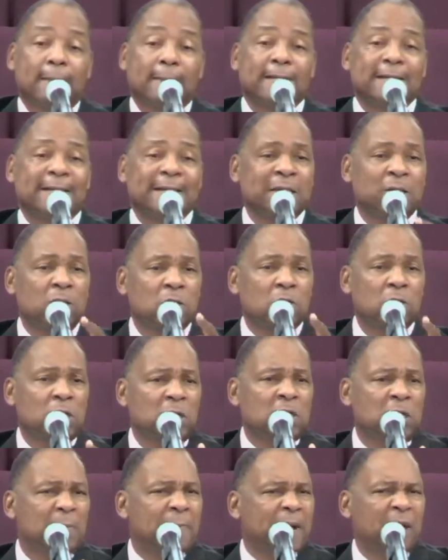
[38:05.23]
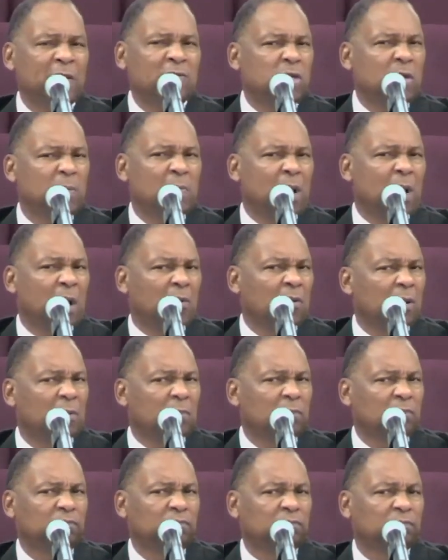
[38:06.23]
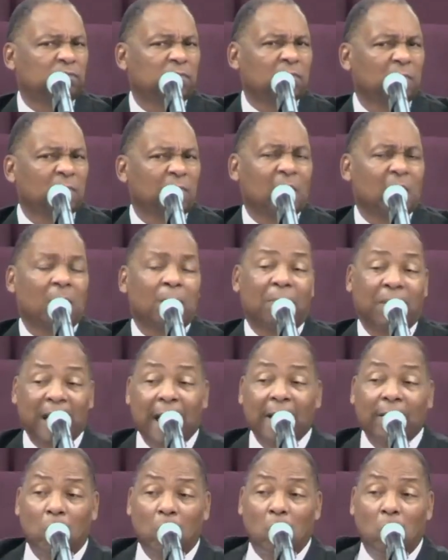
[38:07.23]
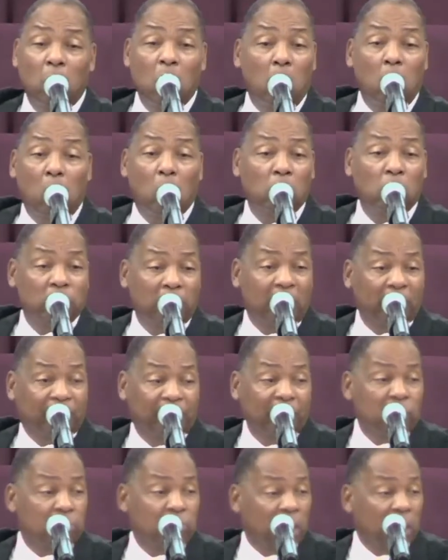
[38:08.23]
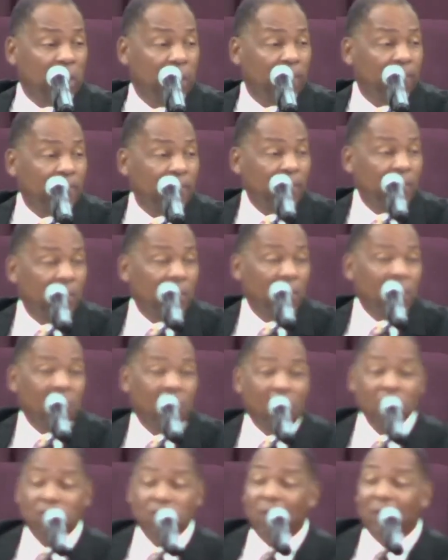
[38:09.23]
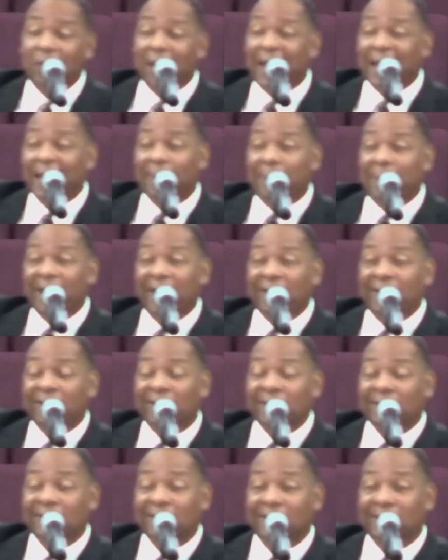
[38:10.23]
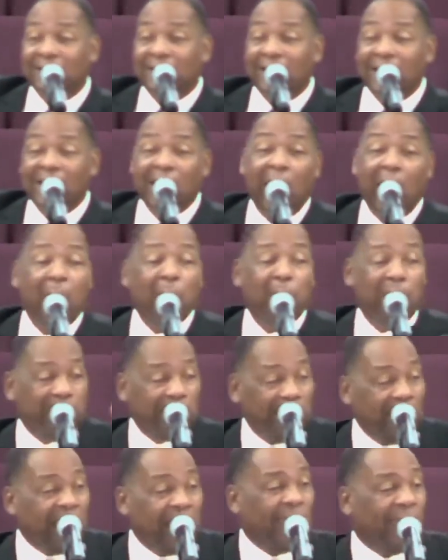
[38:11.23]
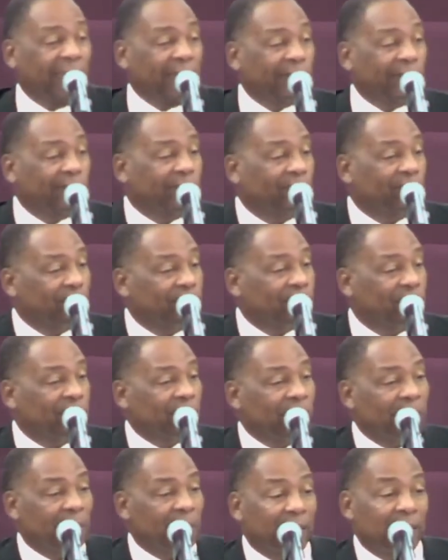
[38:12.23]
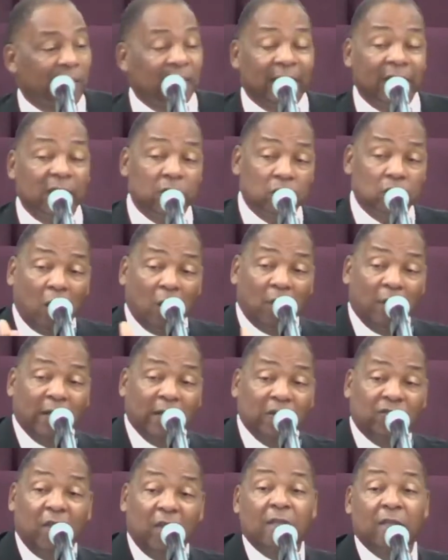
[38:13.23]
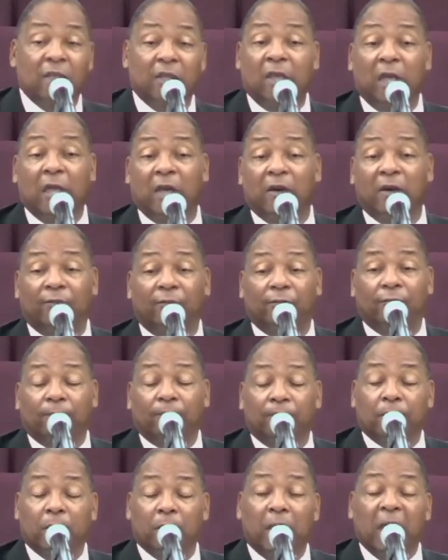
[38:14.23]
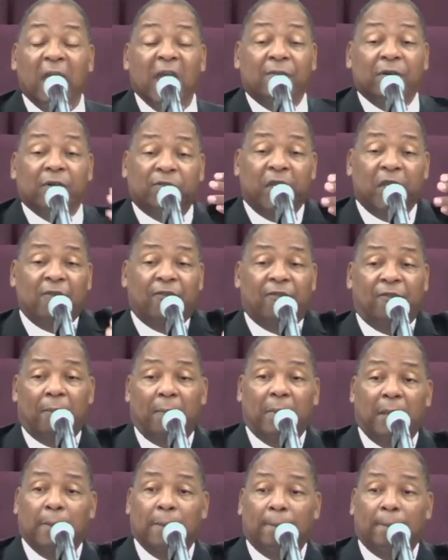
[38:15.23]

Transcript: I don't know about tomorrow, but I know who holds my future. Aren't you glad about it? I'm glad that he's already taken care of everything for me.